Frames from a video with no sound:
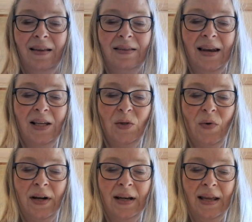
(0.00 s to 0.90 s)
The next
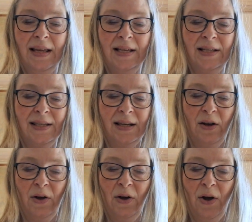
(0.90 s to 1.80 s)
one is
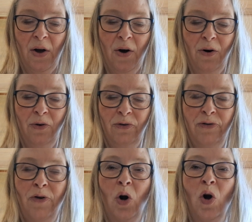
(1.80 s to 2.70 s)

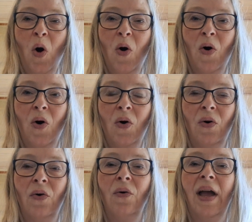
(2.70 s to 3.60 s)
forgå
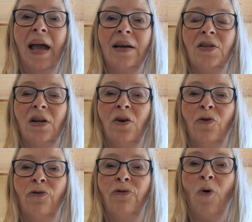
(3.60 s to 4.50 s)
and
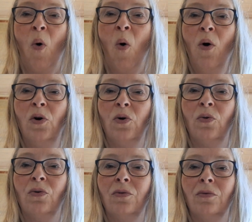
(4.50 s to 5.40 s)
foregå.